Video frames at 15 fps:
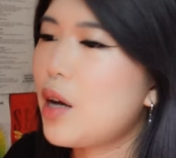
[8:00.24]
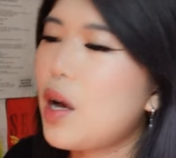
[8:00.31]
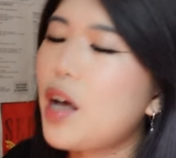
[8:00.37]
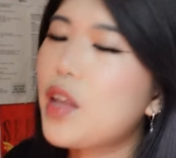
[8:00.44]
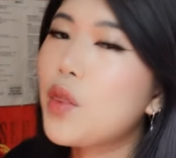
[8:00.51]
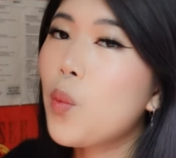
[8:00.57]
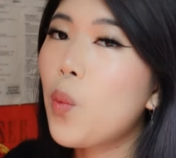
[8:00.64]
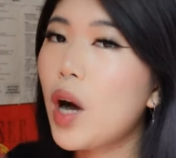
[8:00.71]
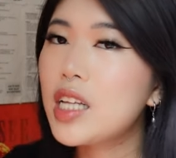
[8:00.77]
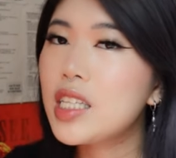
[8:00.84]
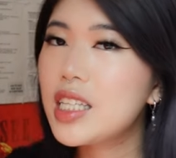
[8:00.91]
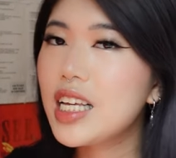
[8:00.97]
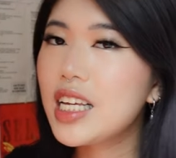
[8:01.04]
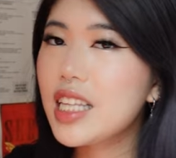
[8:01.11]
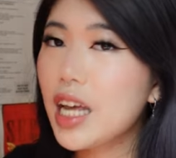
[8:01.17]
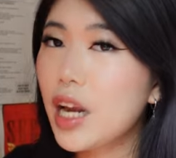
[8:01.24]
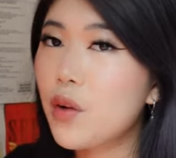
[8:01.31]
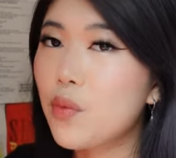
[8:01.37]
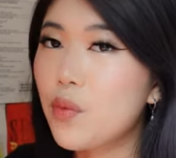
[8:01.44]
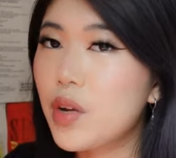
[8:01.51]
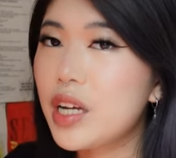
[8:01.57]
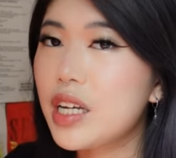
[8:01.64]
Uh, the one thing that I
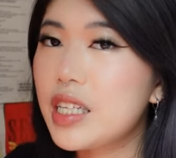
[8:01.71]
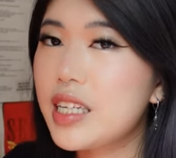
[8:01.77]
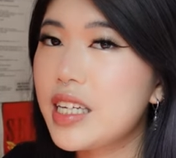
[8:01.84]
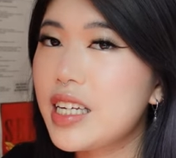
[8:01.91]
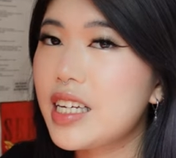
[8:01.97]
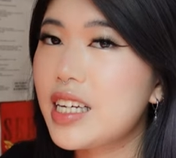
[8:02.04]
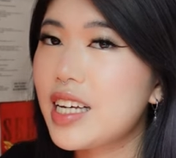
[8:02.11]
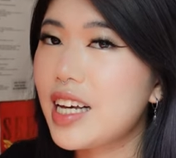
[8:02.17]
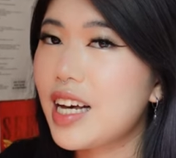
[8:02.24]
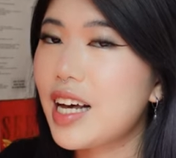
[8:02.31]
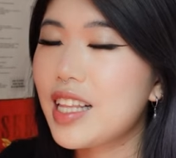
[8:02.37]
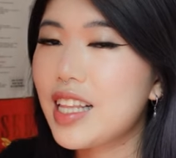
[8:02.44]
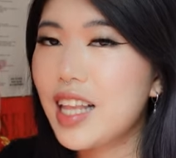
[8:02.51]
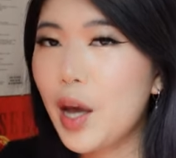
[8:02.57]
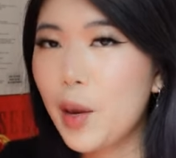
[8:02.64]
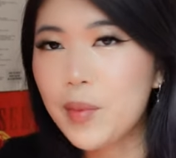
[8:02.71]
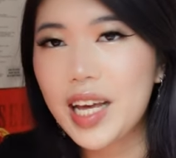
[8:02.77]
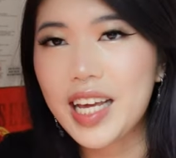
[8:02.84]
really I'm